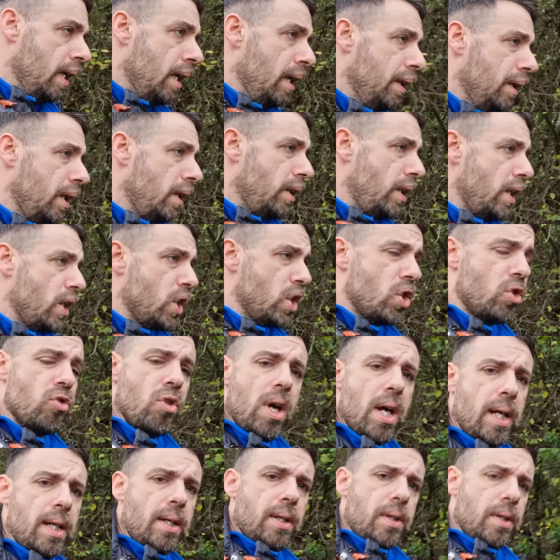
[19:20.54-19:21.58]
the
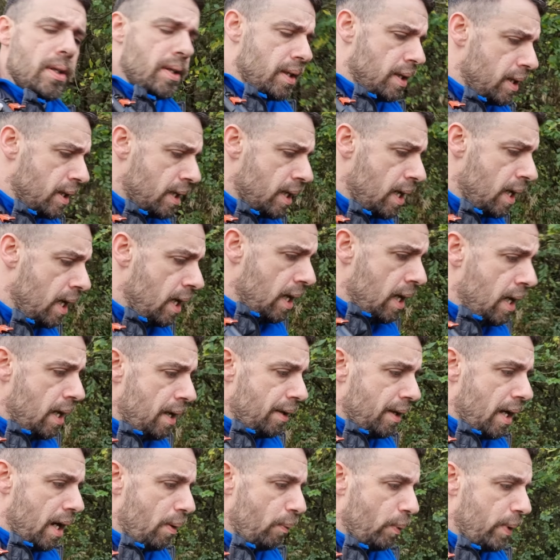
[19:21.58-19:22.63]
distractions
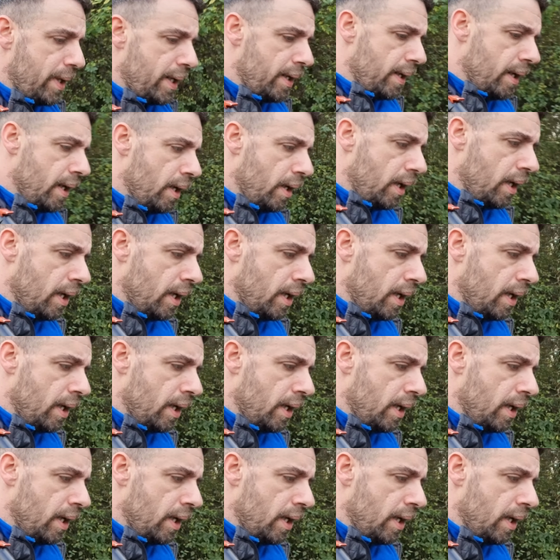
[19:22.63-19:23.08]
that you